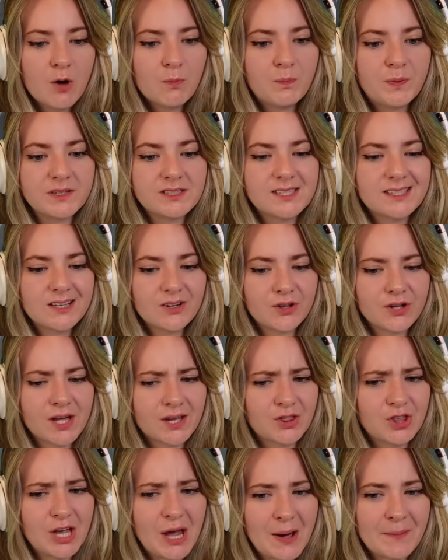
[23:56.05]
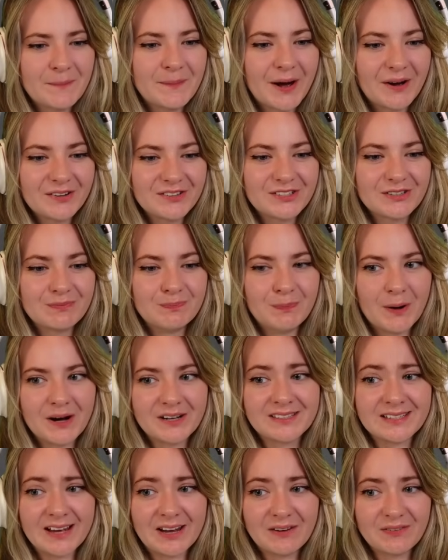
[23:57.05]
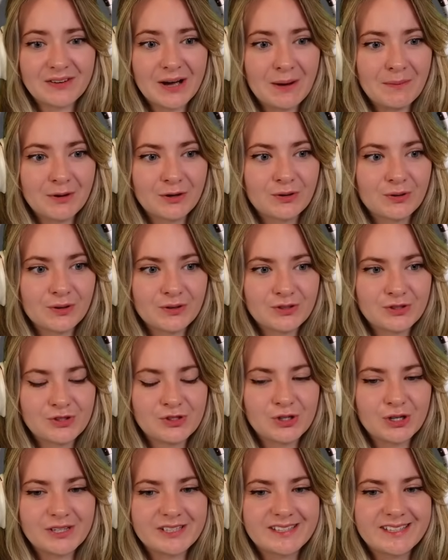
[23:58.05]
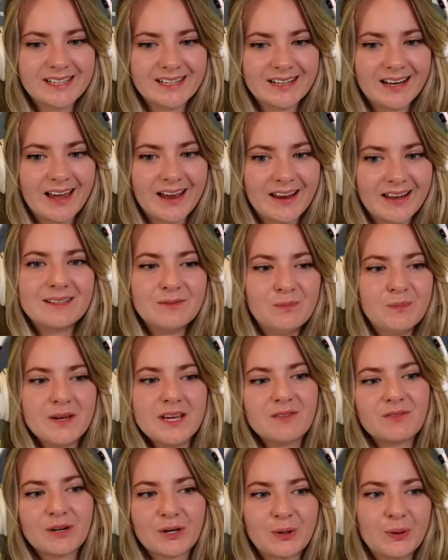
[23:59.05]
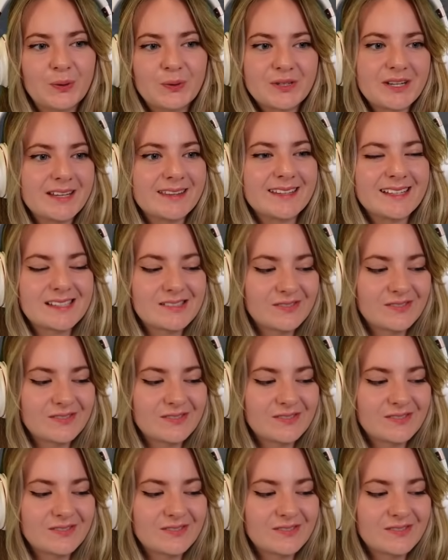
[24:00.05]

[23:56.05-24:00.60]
But still, like, the amount of bugs I have come across just in, like, me recording this